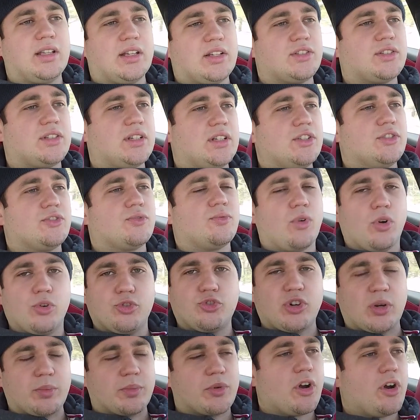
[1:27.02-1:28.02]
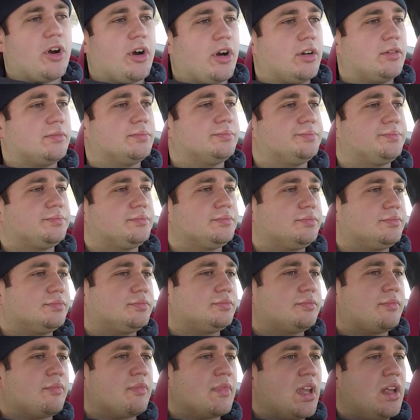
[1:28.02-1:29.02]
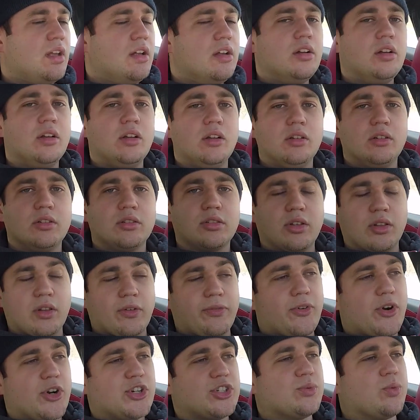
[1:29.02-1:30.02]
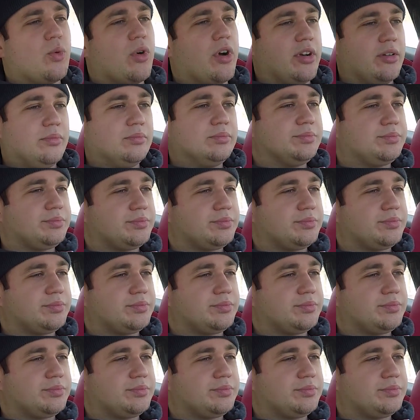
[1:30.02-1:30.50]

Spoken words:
distance road trip car. So the first one